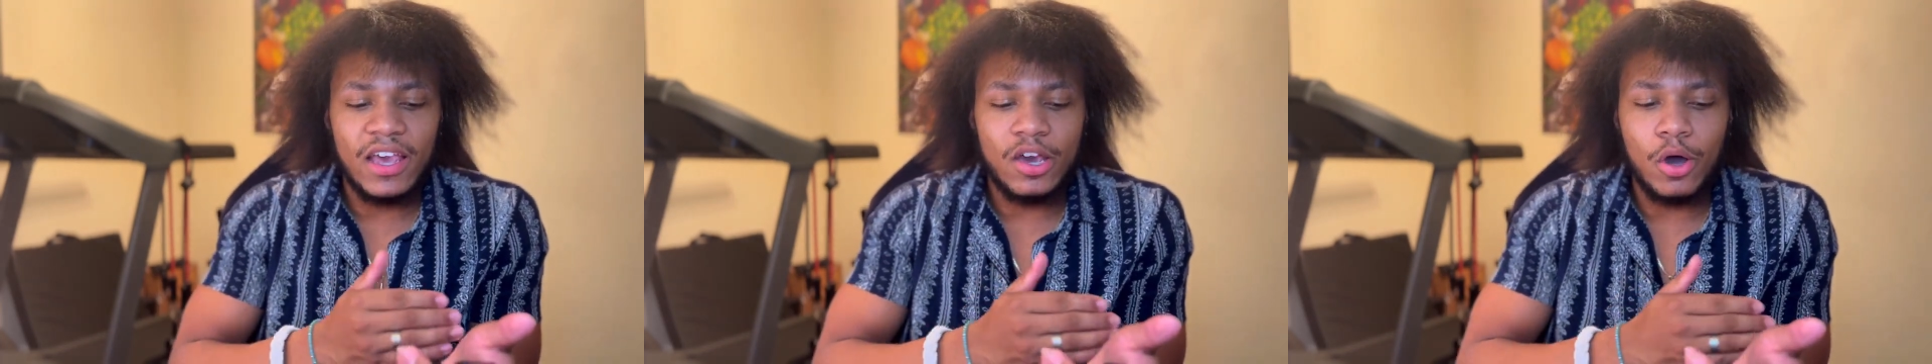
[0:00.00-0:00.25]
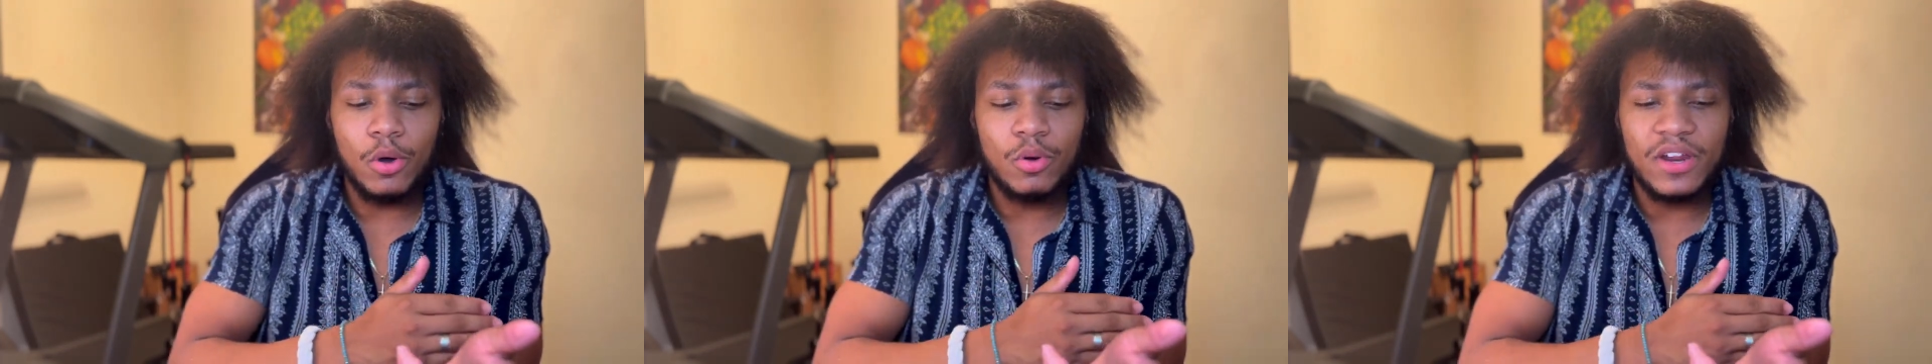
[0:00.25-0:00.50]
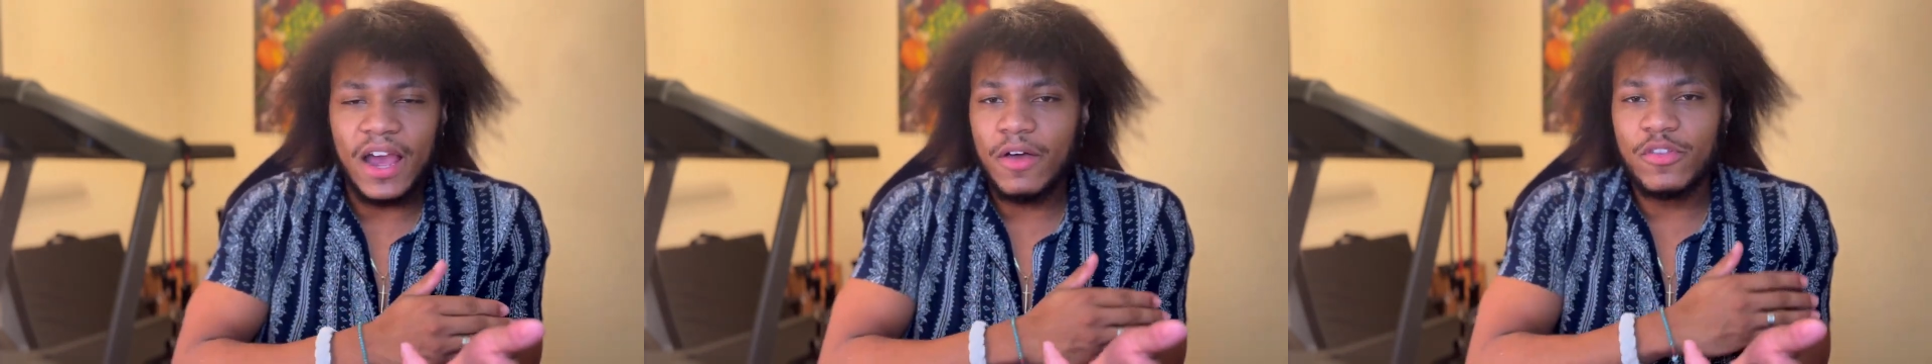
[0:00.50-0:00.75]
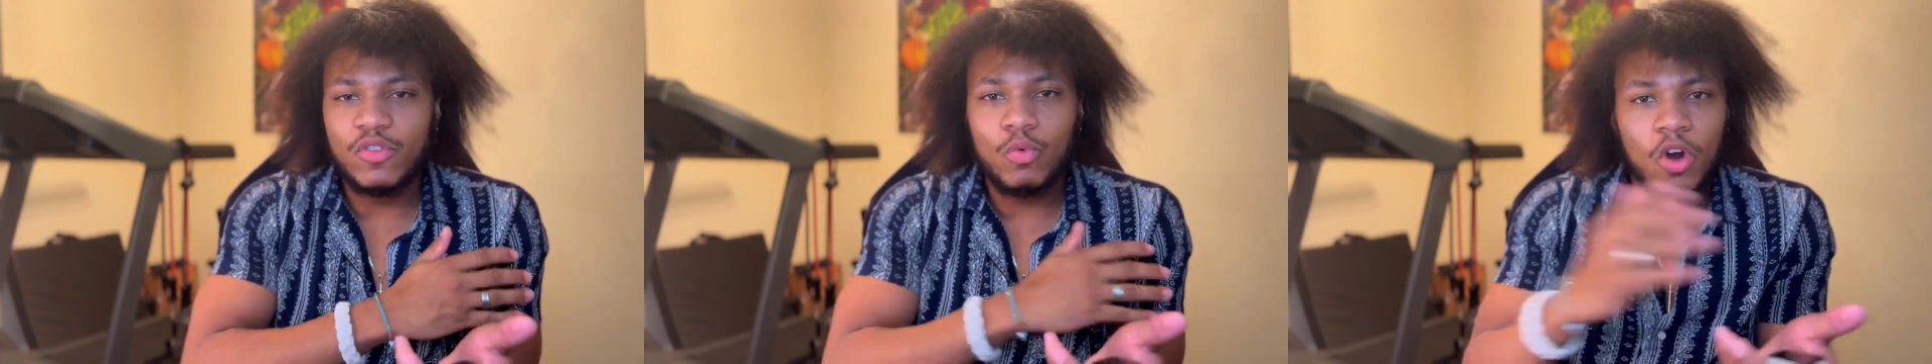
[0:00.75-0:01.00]
go down
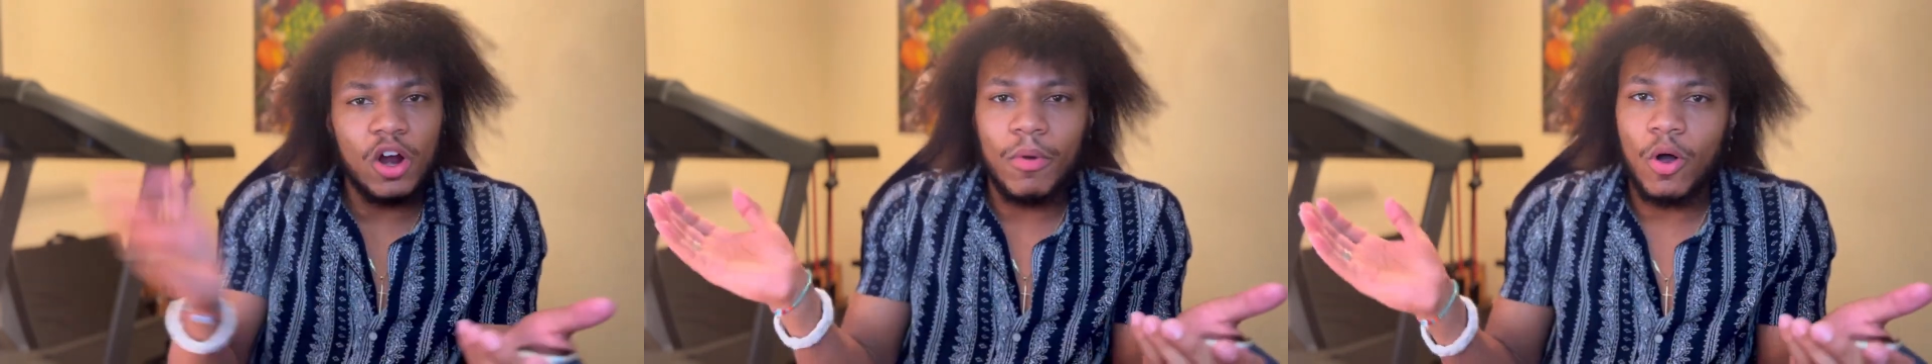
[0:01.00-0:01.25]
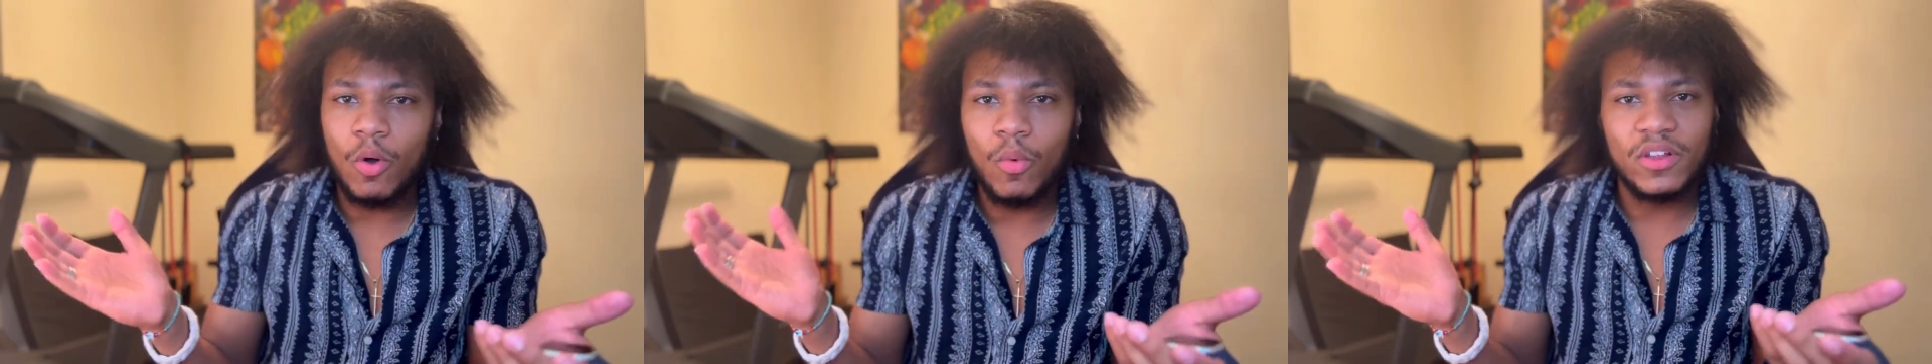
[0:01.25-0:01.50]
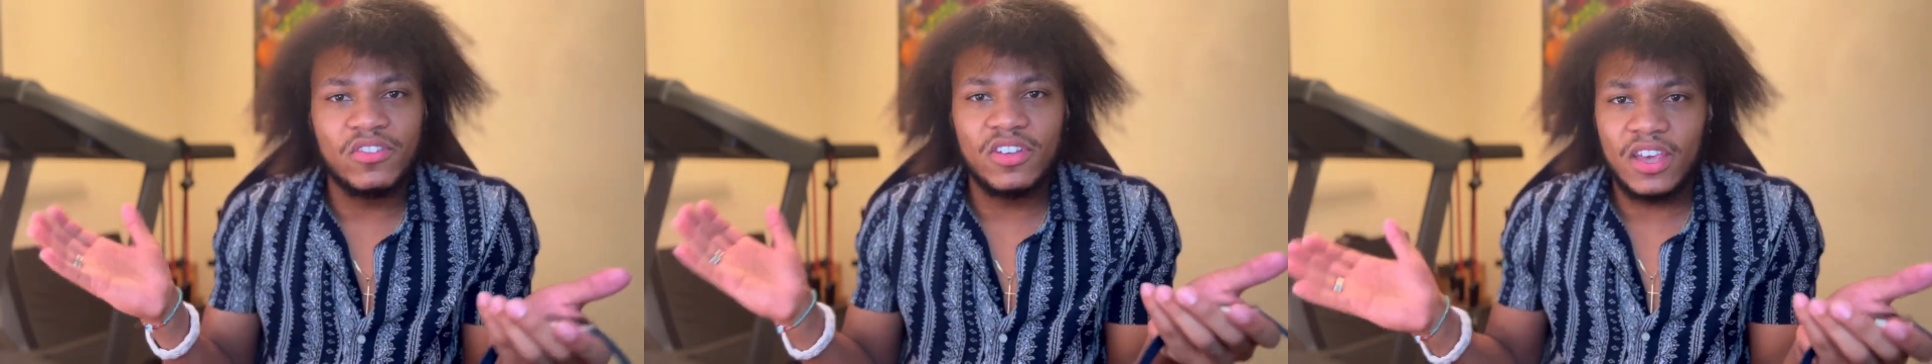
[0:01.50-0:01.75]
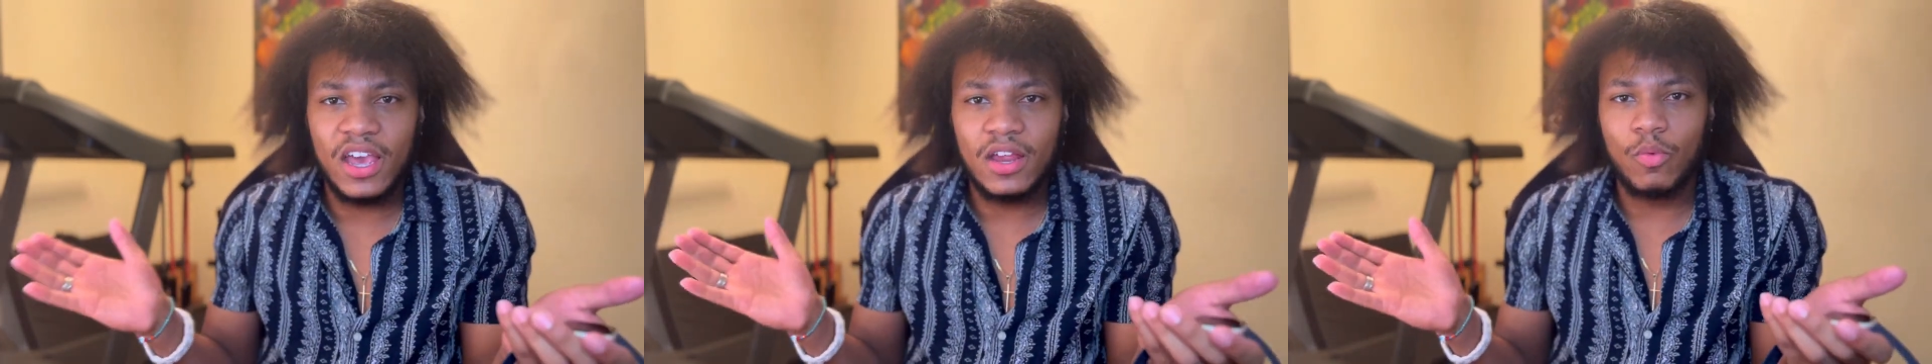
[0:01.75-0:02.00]
this wormhole once
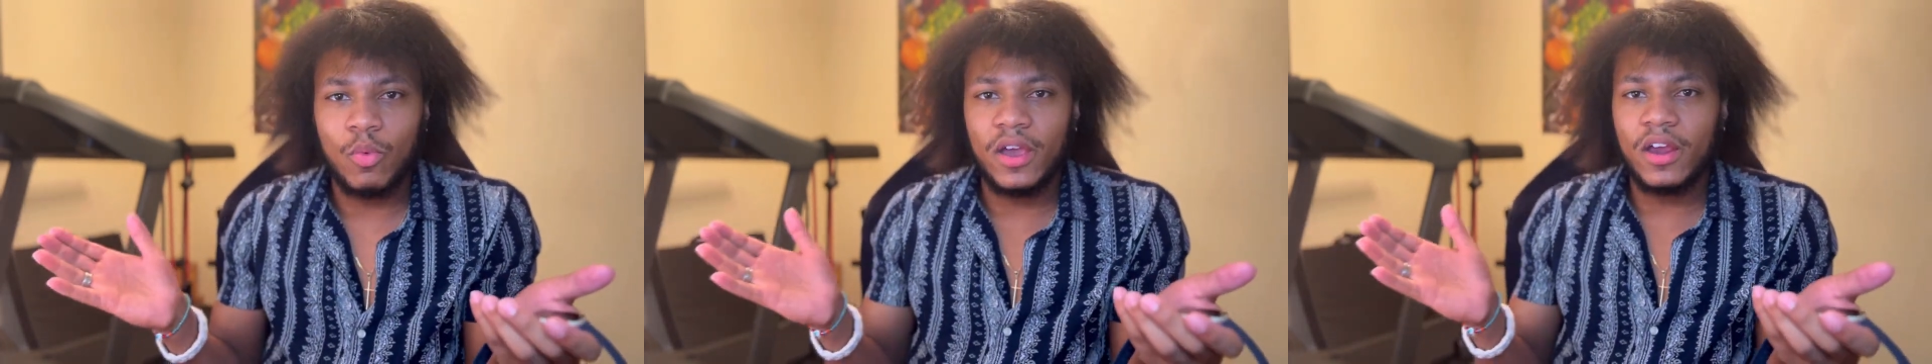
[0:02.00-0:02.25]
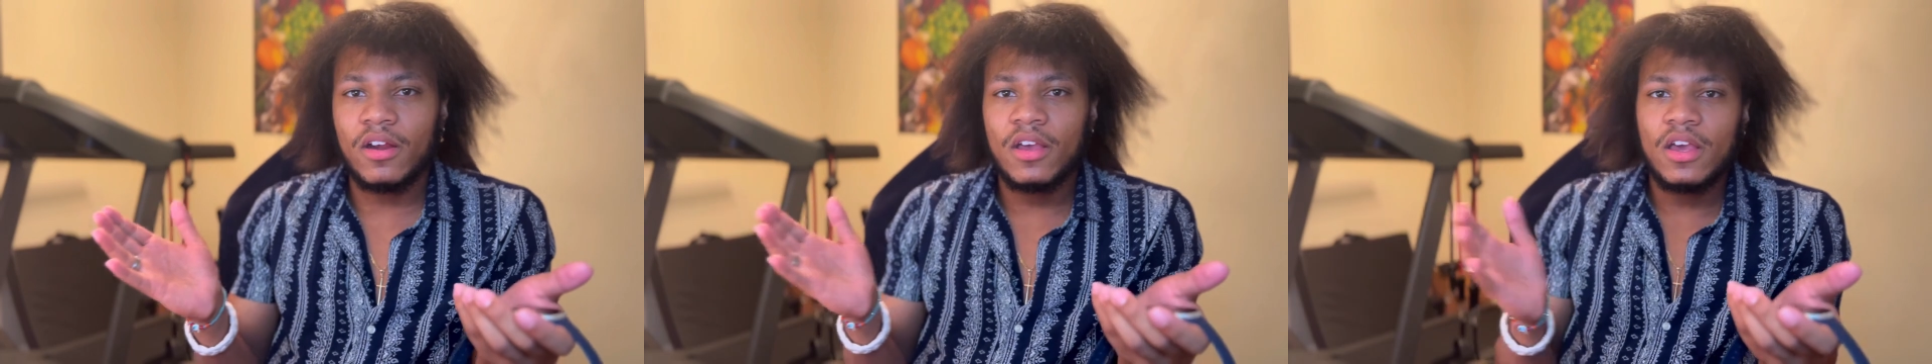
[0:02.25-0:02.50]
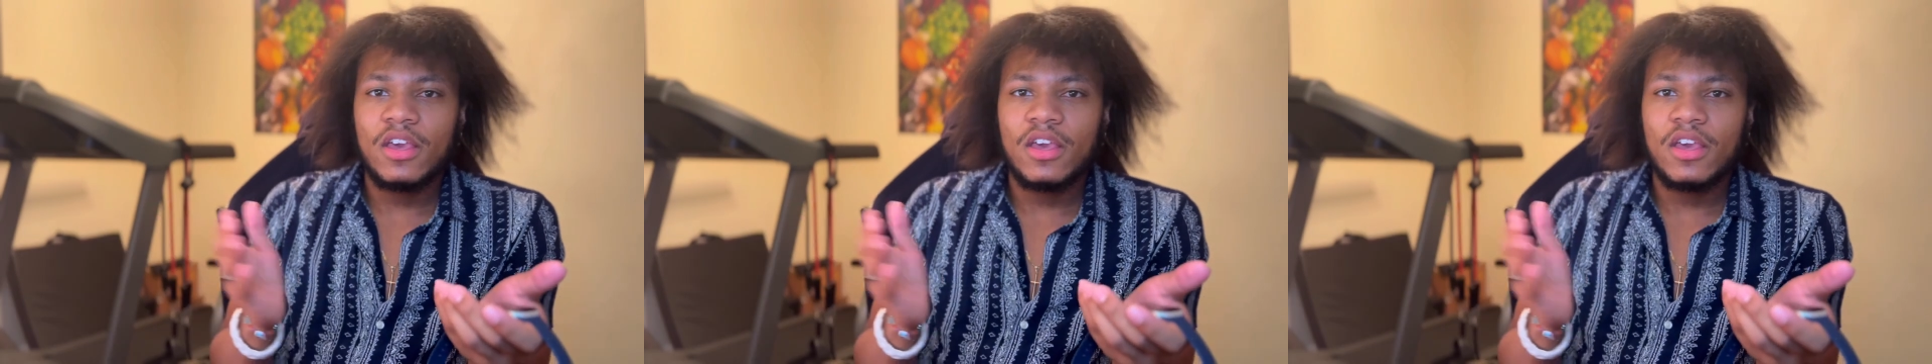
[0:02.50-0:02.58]
again where,